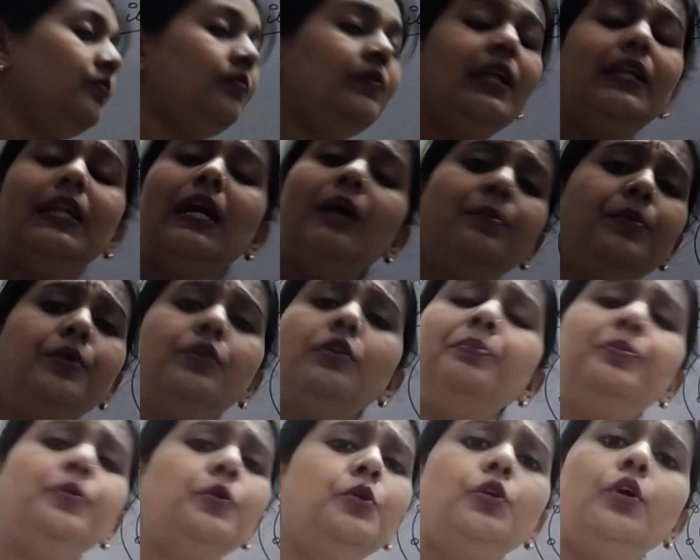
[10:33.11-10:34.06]
The number
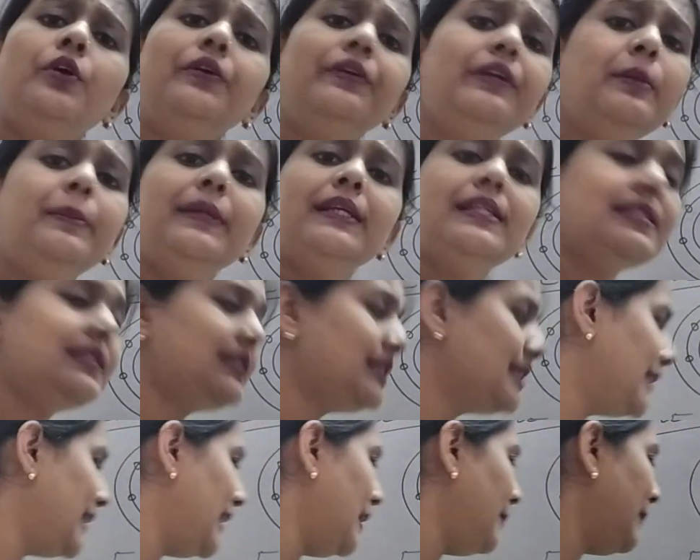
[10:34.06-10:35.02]
of proton remains the
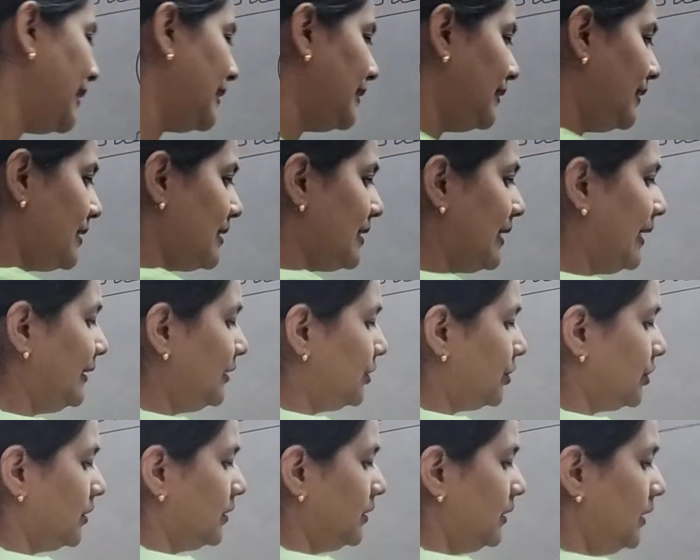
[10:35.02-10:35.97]
same at the
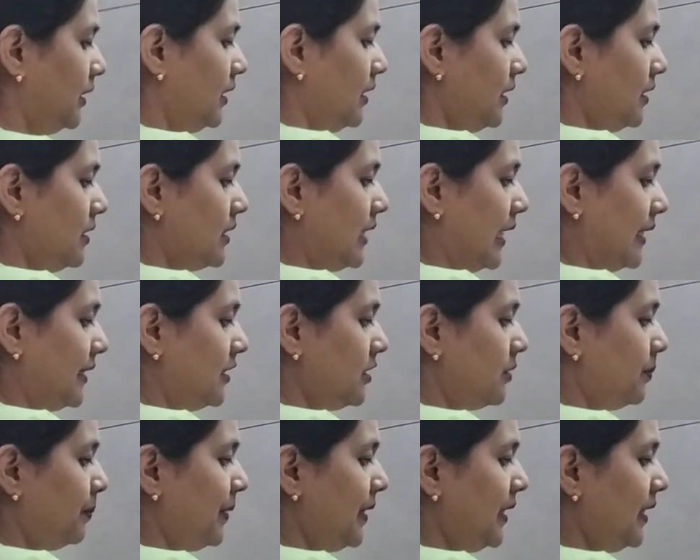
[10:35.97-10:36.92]
center, that is
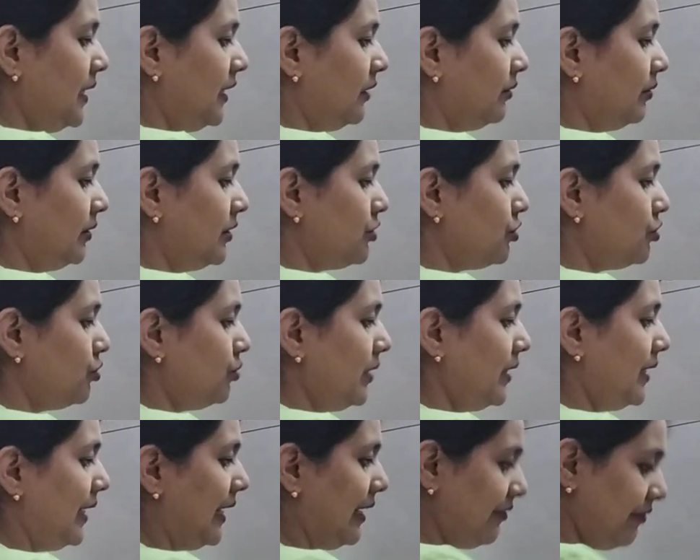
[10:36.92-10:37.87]
P equals to
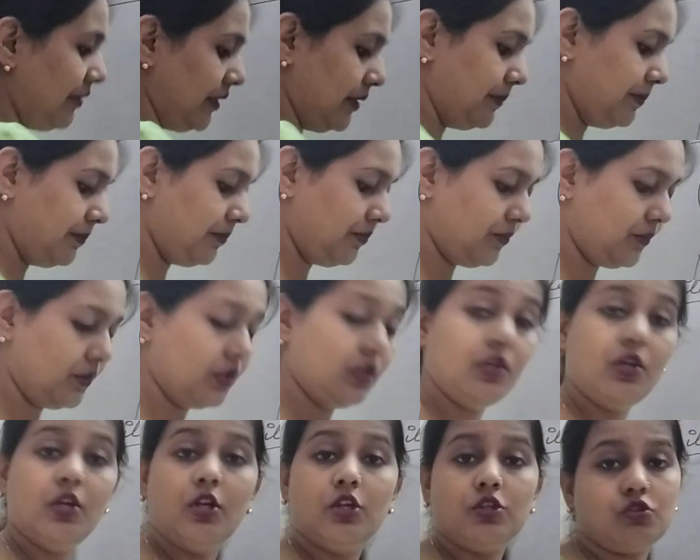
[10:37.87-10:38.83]
11.
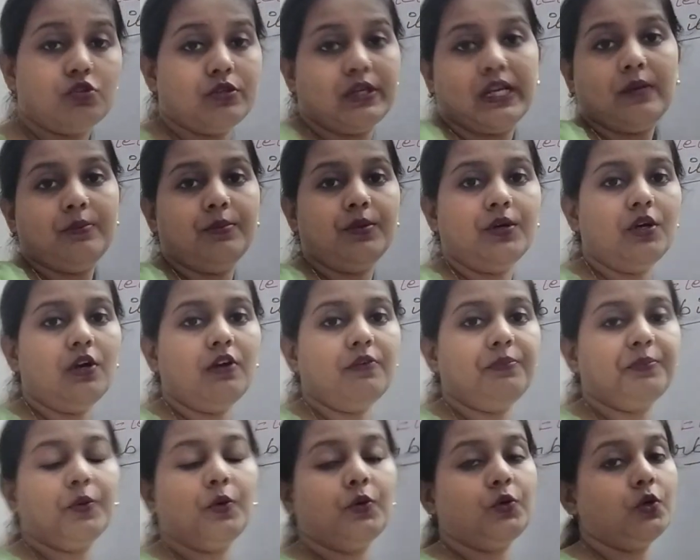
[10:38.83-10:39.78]
So number
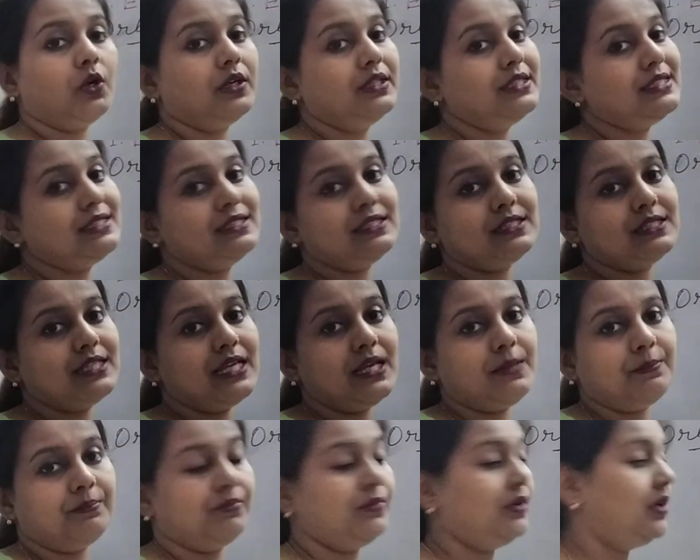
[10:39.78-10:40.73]
of proton is the
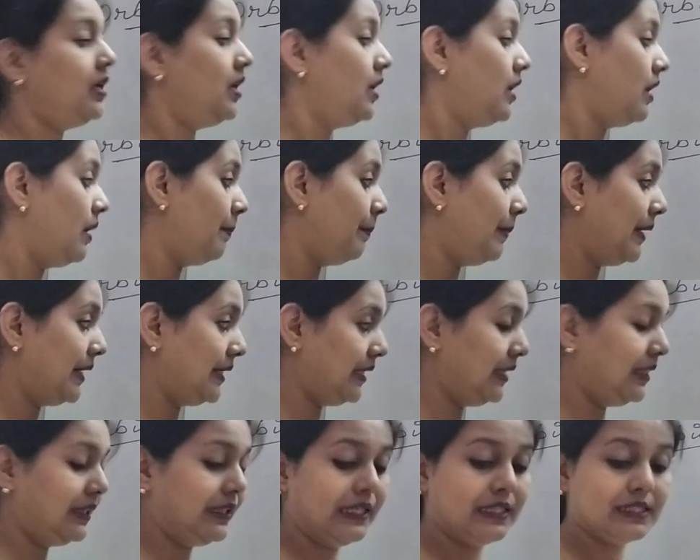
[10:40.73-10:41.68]
same, but
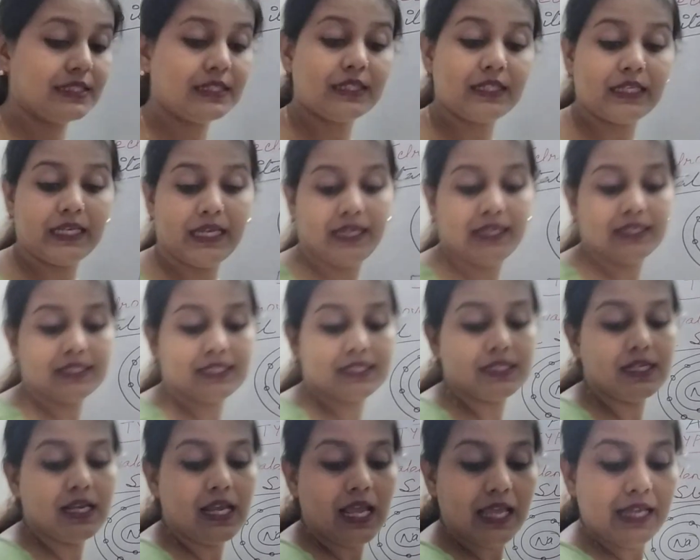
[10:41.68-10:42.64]
in this case
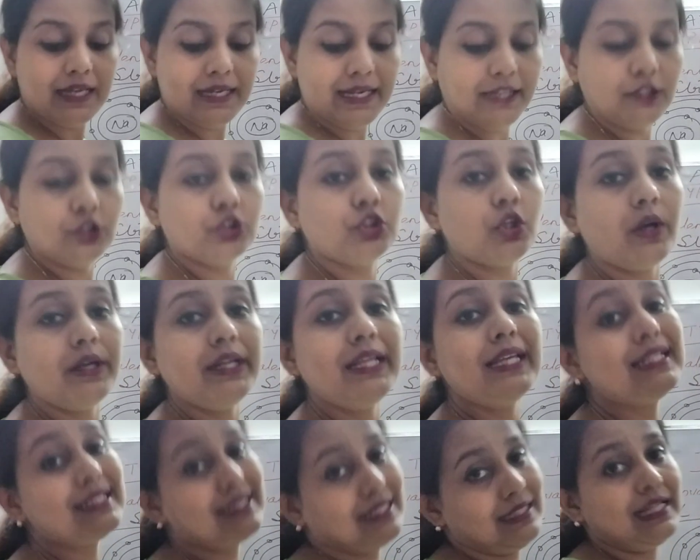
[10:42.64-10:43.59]
electron
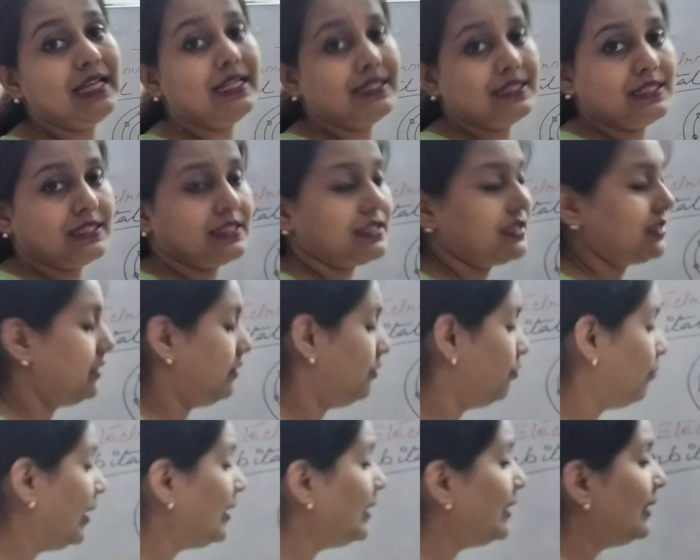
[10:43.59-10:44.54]
is less,
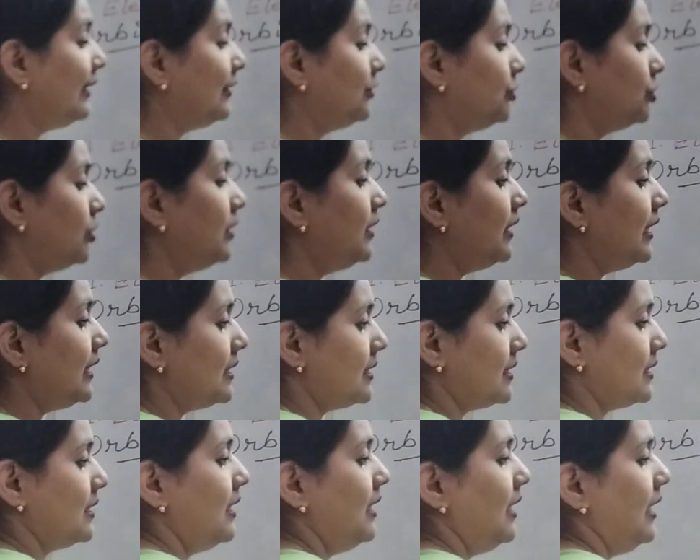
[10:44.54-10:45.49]
one electron less.
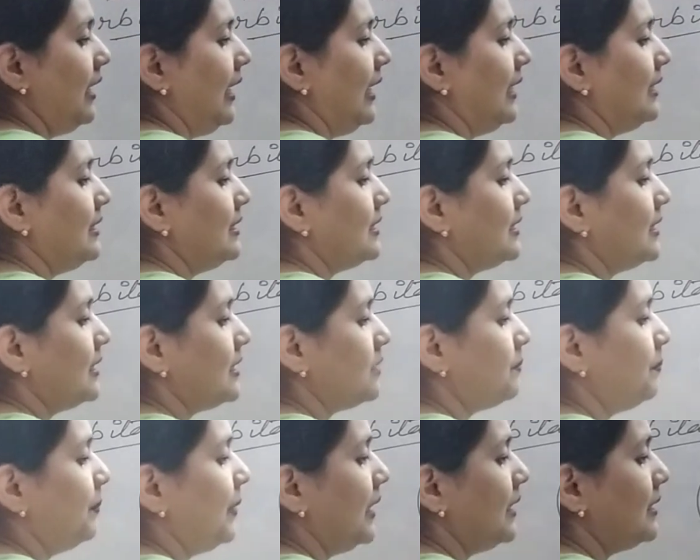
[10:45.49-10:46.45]
Hence this
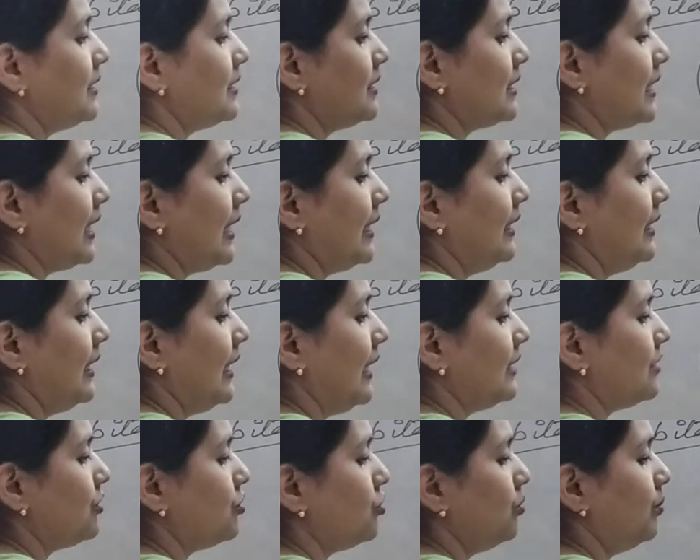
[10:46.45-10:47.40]
plus sign
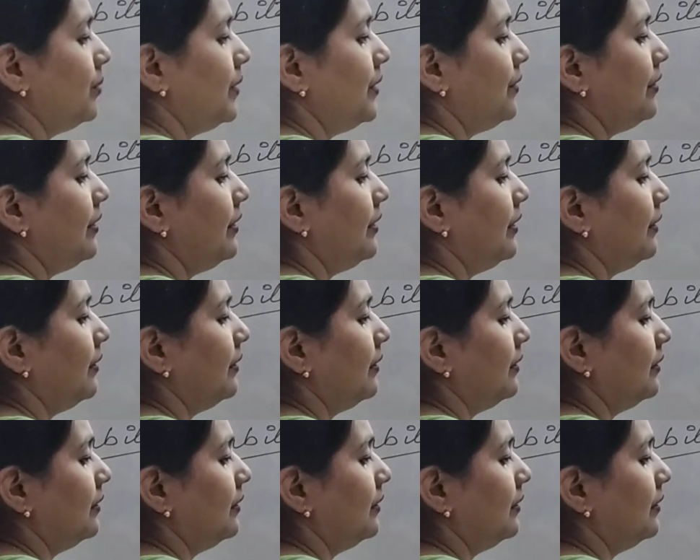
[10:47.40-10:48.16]
has to be written.